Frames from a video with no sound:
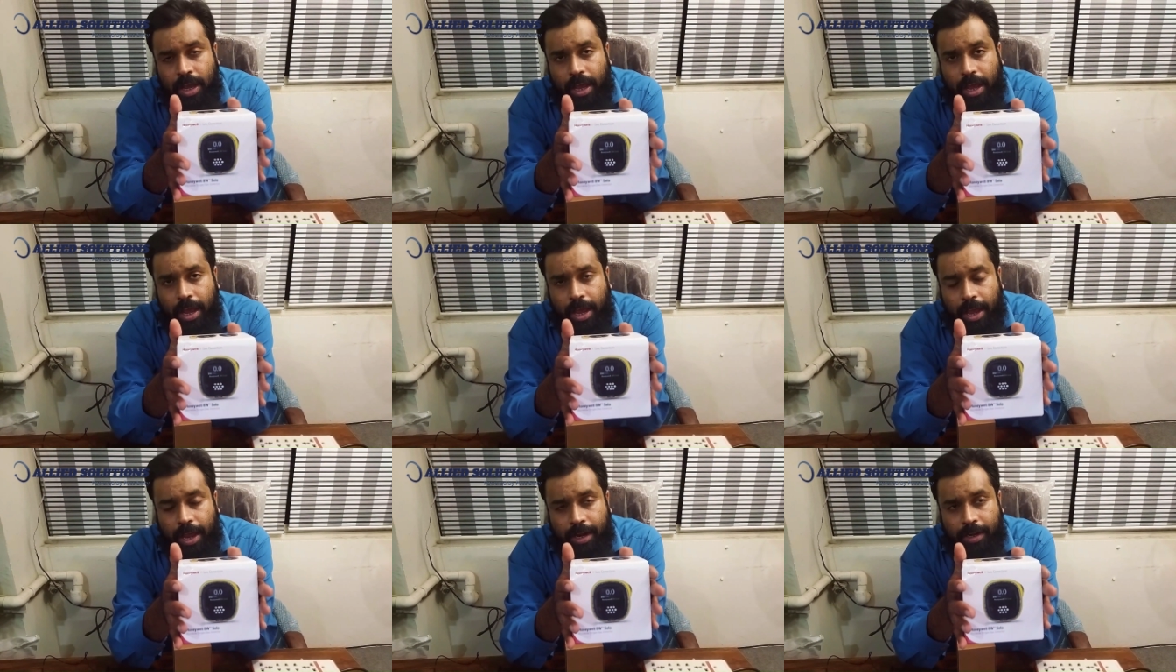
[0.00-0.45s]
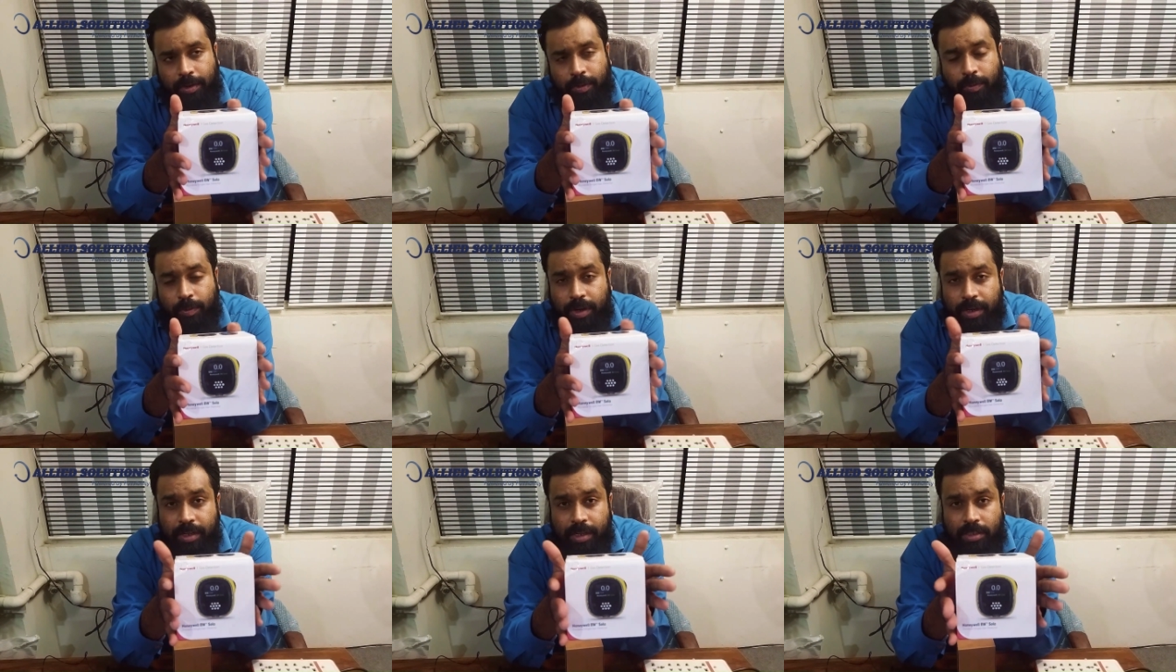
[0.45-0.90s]
and
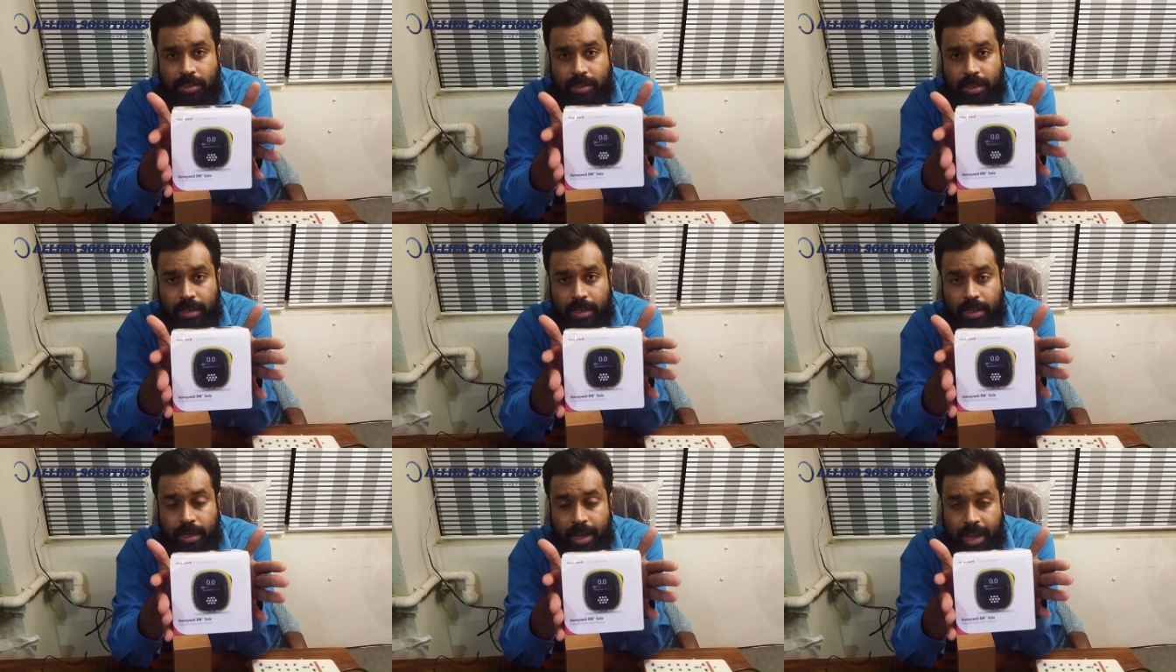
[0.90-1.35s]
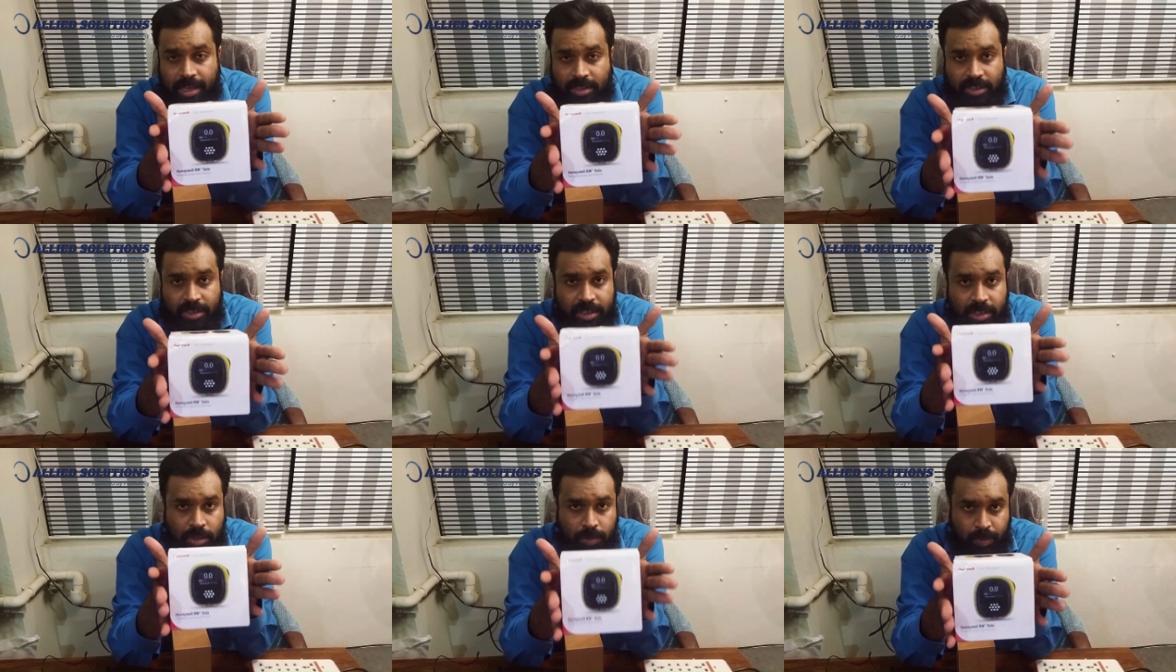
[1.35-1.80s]
various
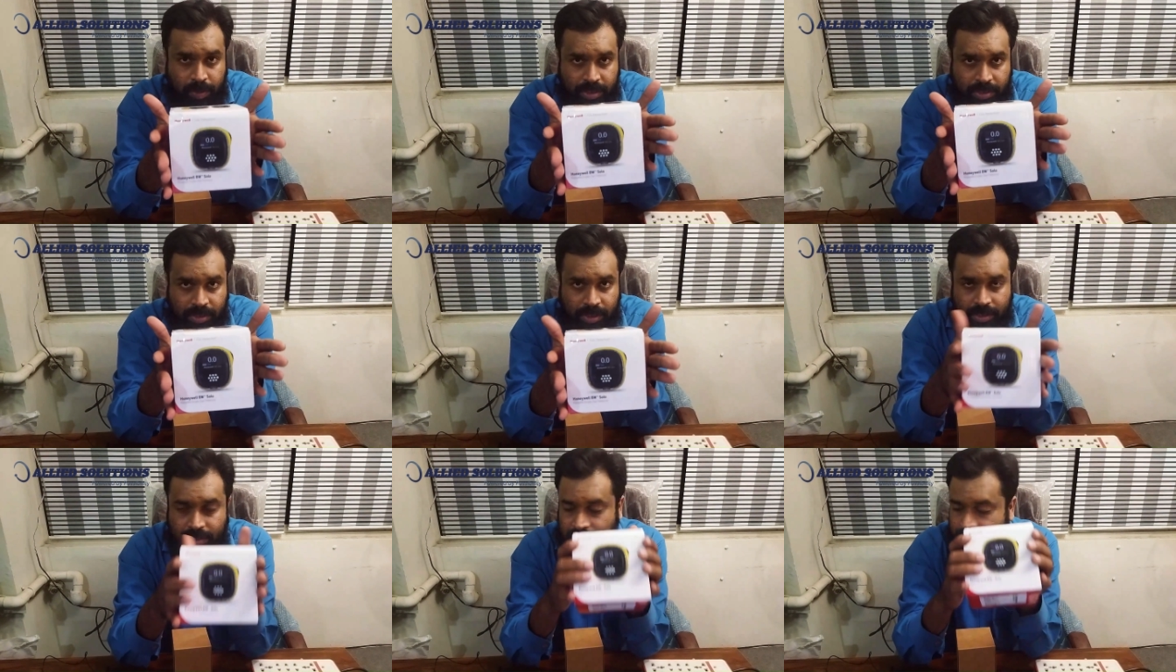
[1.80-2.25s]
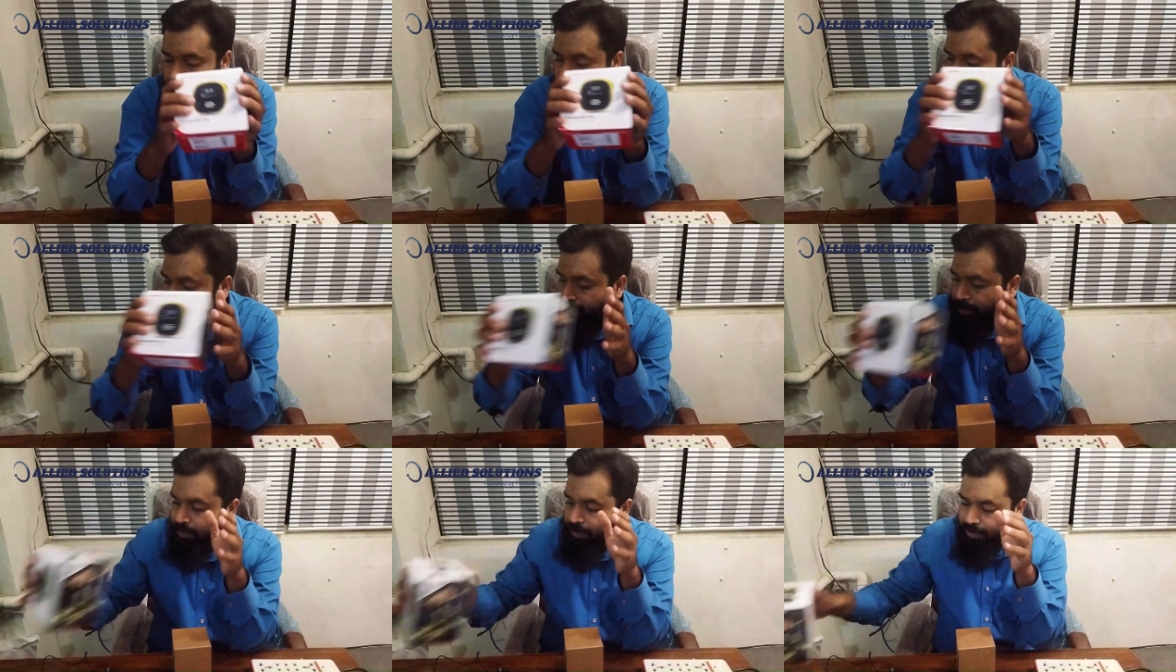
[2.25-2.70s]
hazardous places, no?
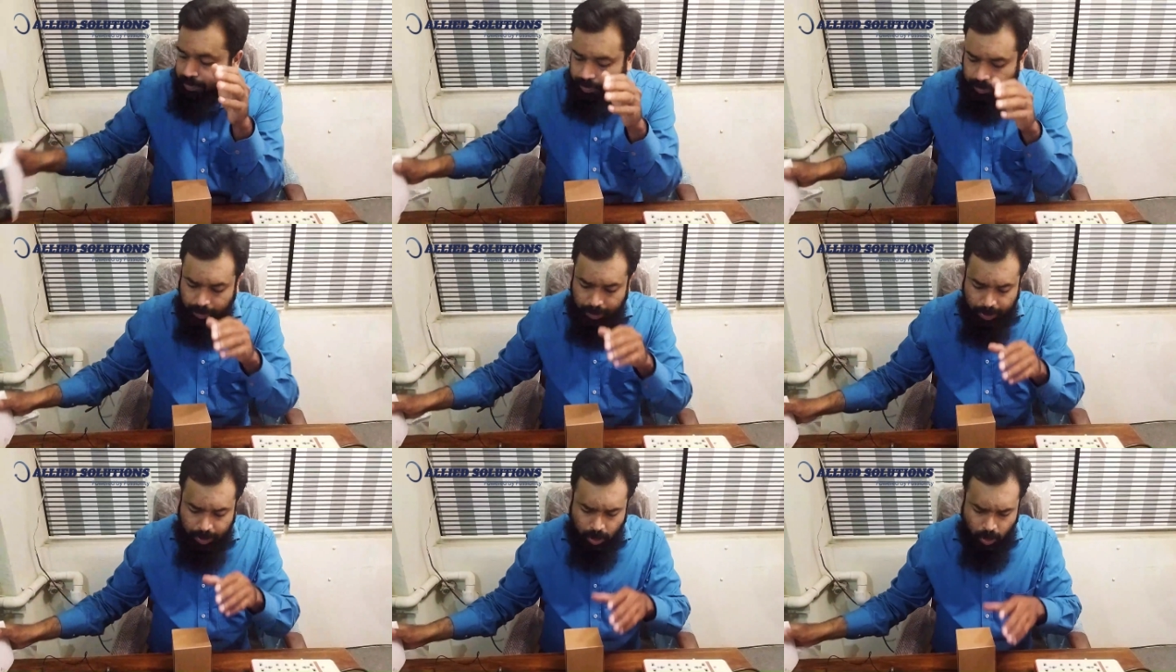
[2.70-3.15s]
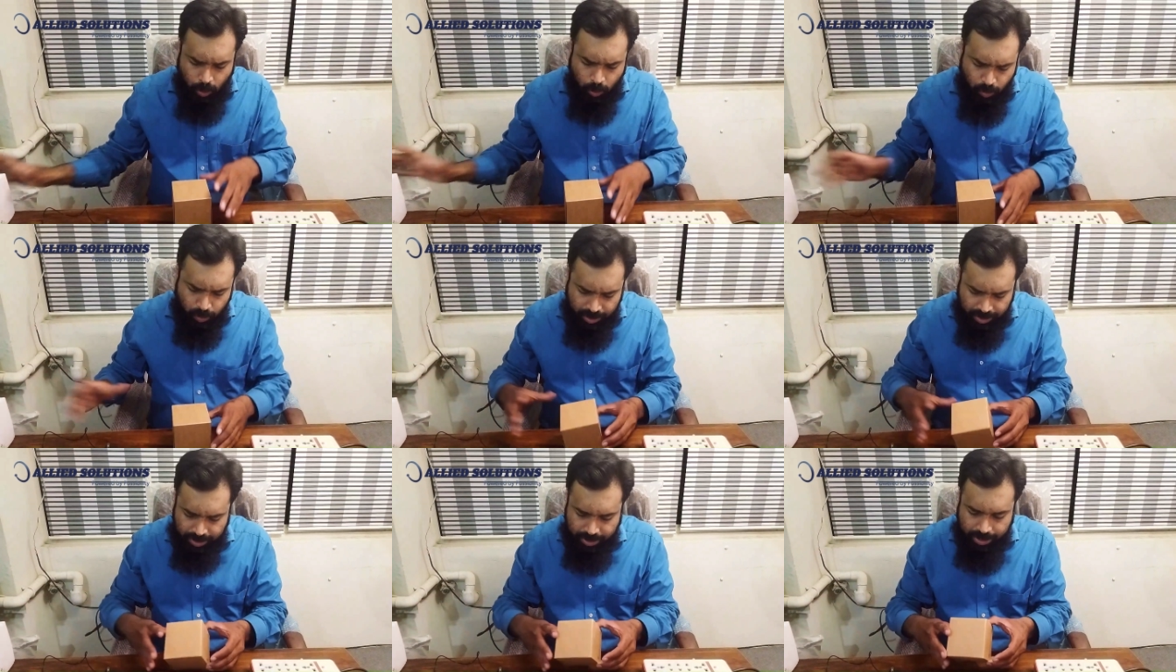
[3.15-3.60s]

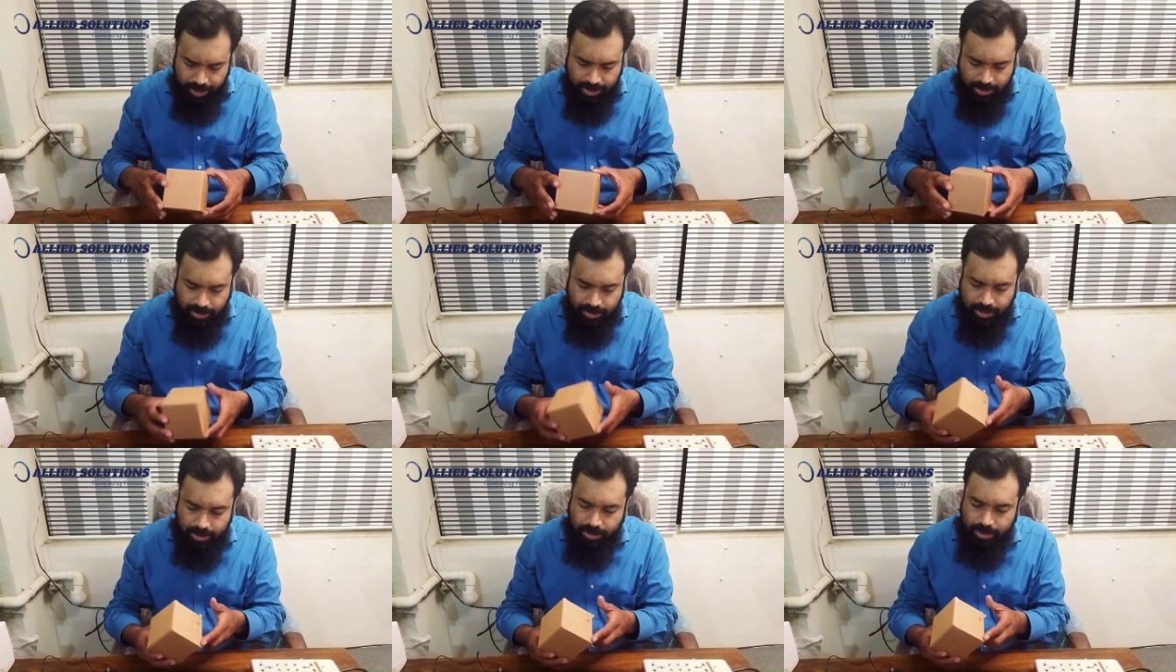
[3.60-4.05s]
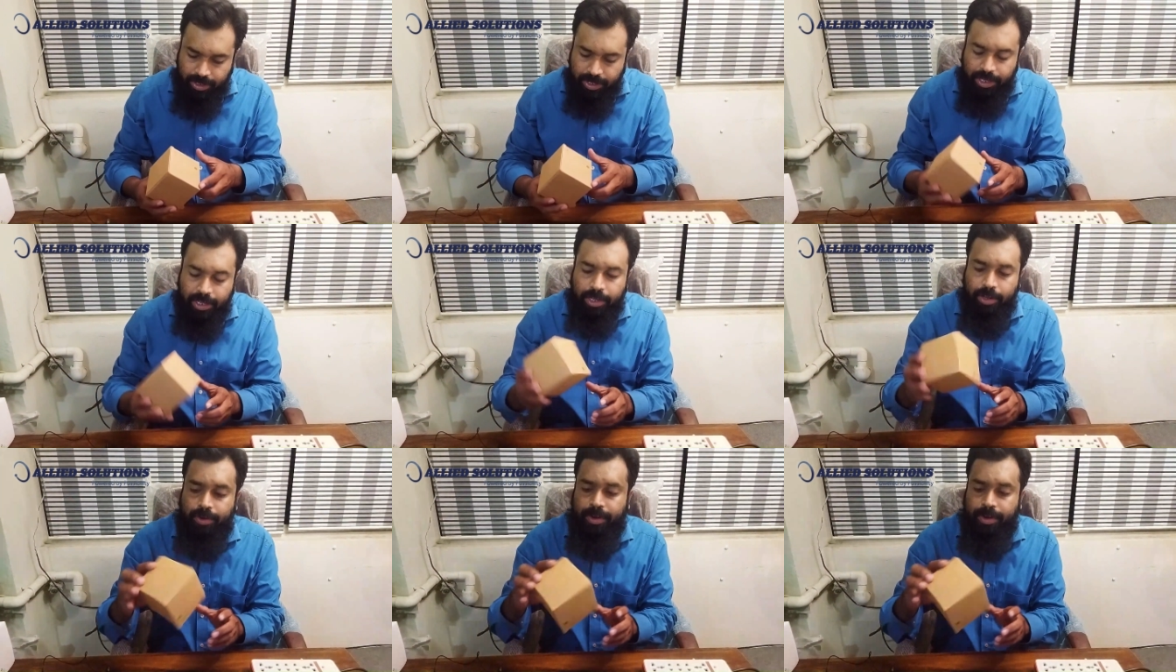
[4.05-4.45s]
Whereas this air